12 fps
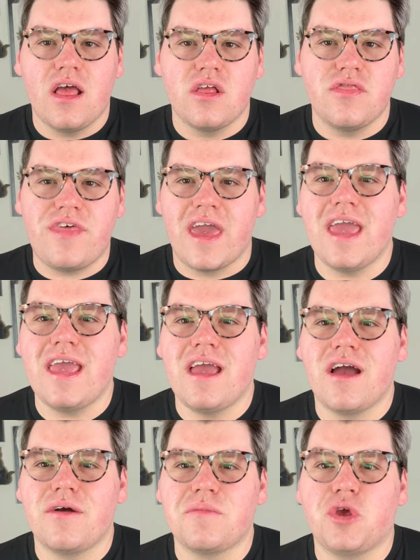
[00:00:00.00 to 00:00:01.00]

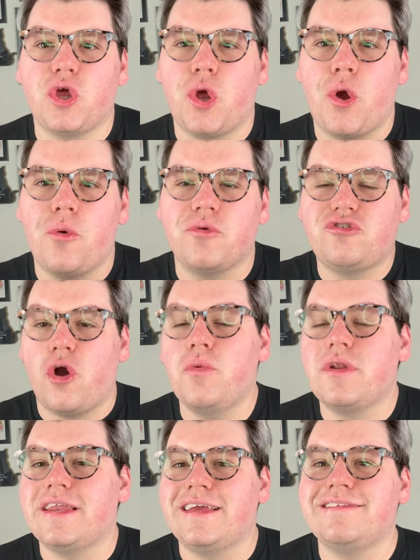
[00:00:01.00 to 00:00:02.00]
they, you know,
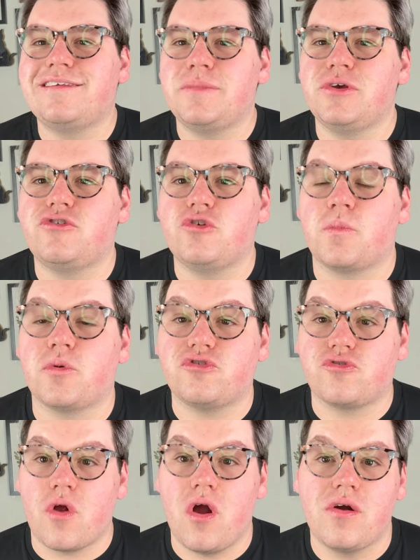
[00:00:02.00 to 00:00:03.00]
don't need to be super
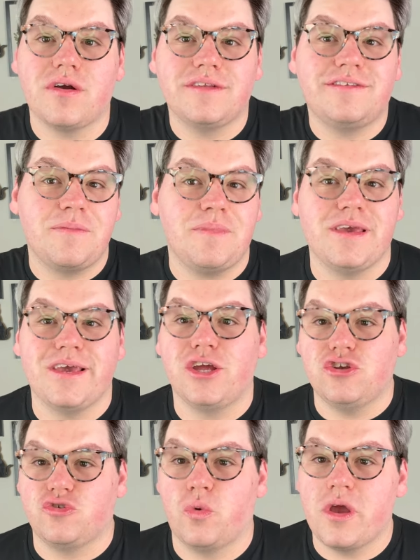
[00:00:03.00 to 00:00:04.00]
strong to be
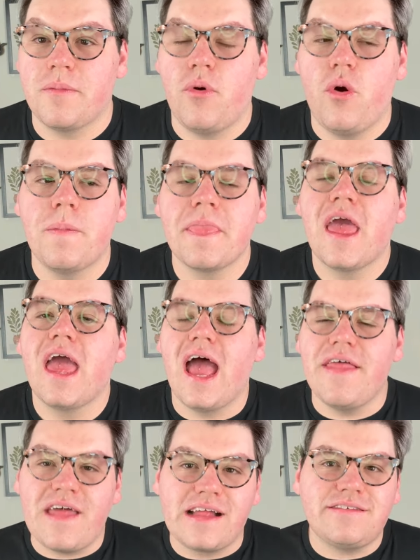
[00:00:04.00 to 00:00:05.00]
enjoyable.
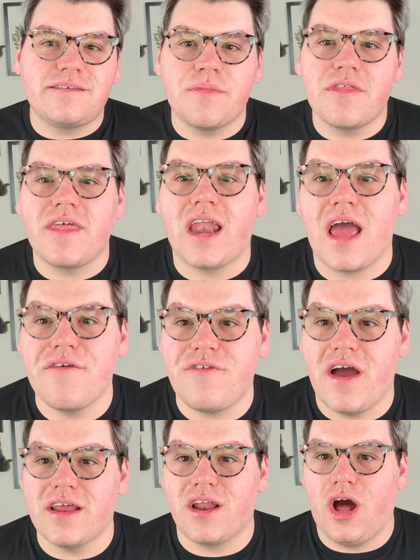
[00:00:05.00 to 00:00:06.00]
And that's something that I
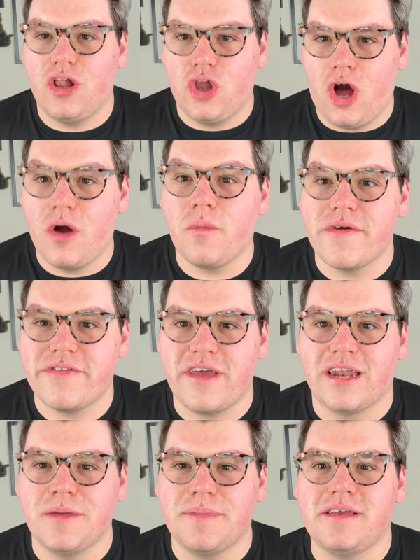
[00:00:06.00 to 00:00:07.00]
find a lot with
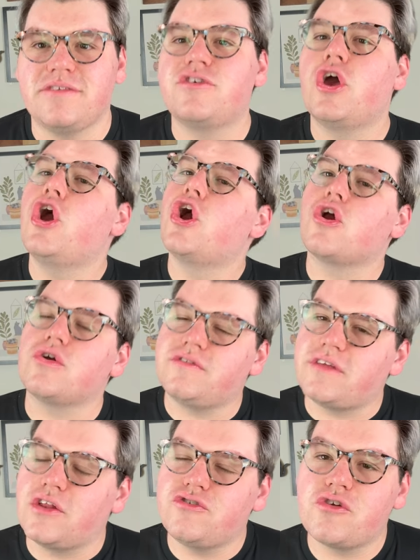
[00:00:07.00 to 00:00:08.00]
teddy bees. Her
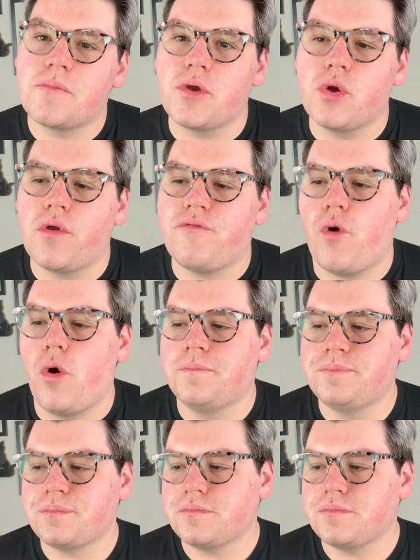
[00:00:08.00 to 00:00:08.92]
scents are beautiful.